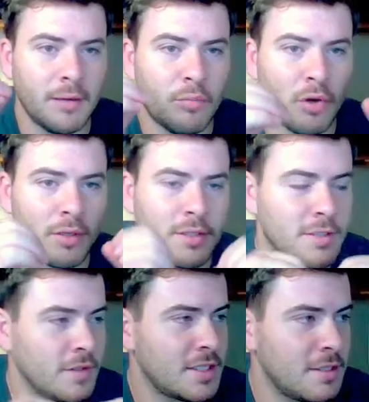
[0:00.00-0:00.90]
product
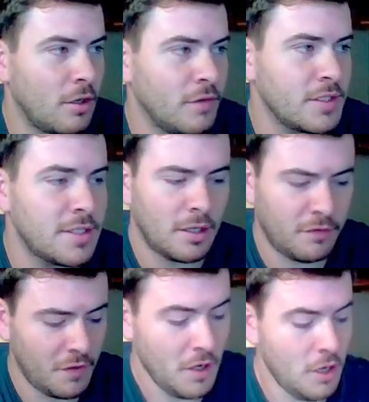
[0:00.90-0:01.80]
of
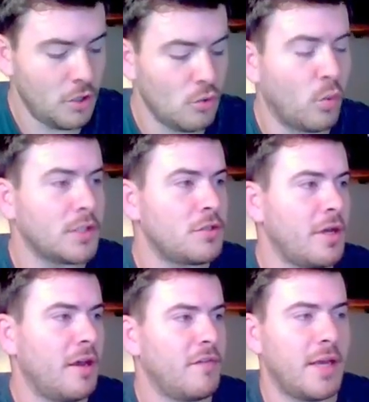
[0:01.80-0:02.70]
itself, you want to
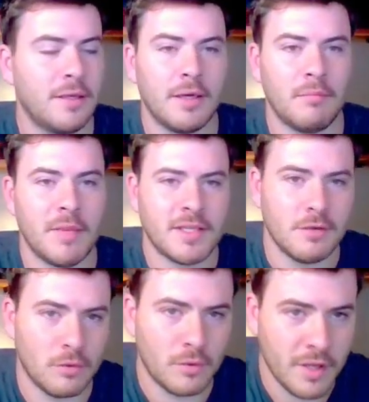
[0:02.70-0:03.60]
have Edgun
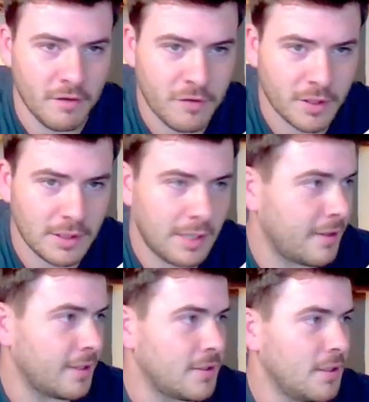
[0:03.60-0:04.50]
Metador in the front like
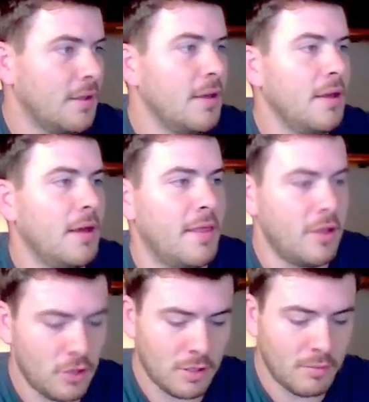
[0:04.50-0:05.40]
that. And then
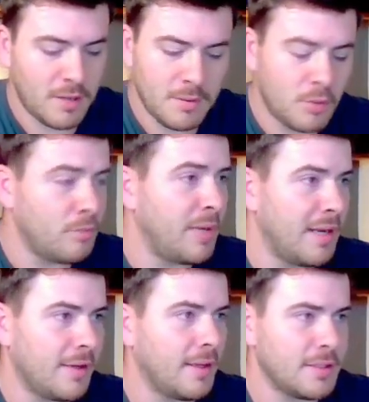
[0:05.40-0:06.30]
you can maybe put
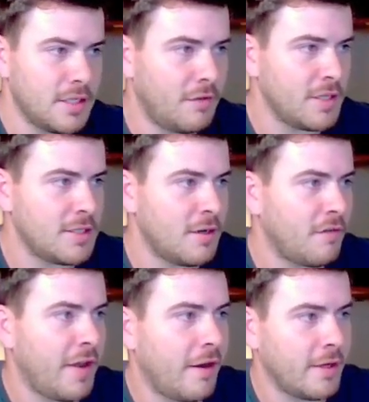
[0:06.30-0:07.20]
Pelaguns if there's enough
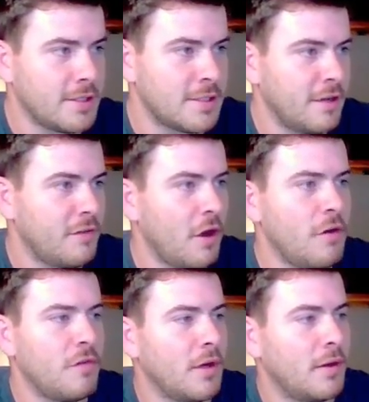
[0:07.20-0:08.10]
characters left
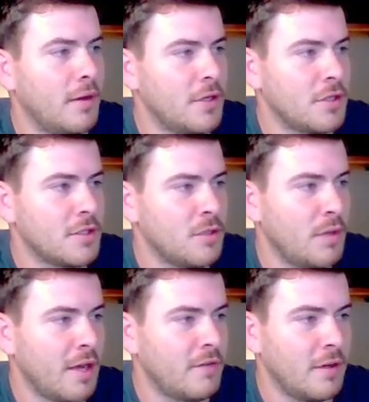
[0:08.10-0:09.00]
over. As you can see, we
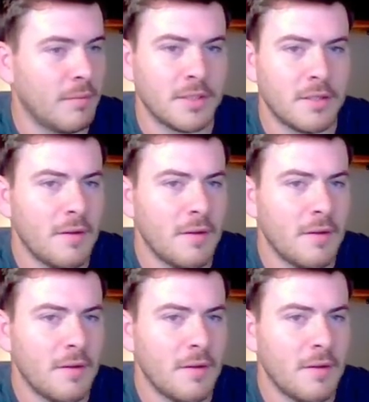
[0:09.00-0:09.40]
have a limit.